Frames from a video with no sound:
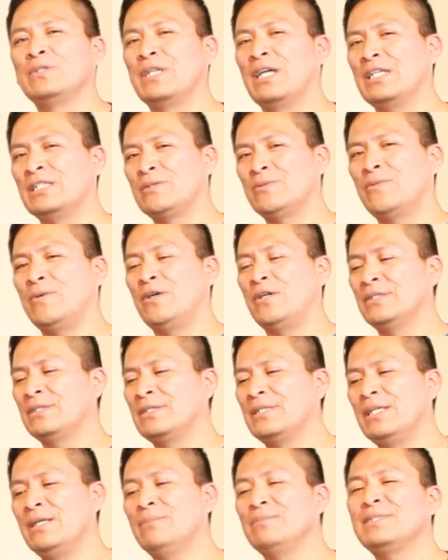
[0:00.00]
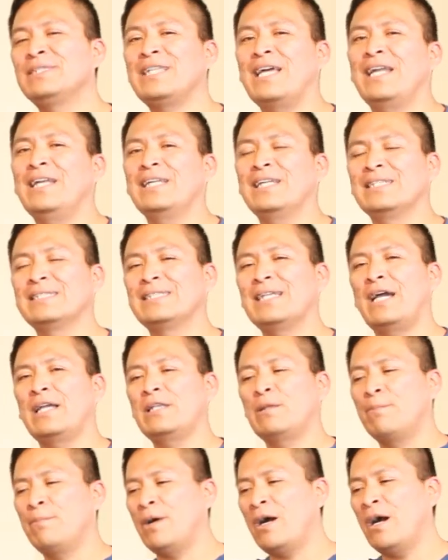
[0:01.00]
as far as them standing inside
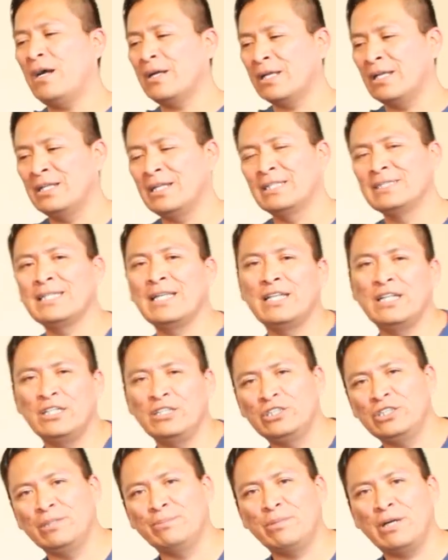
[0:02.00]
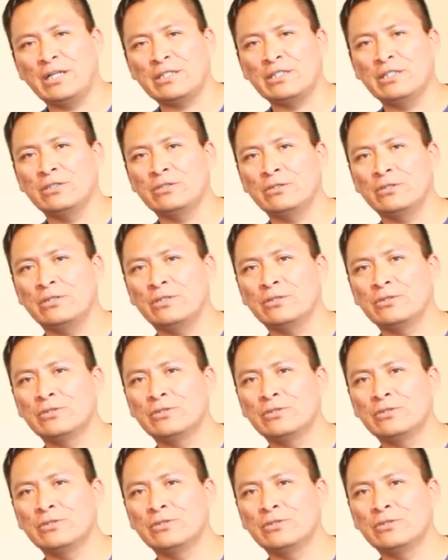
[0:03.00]
the box and as an energy practitioner.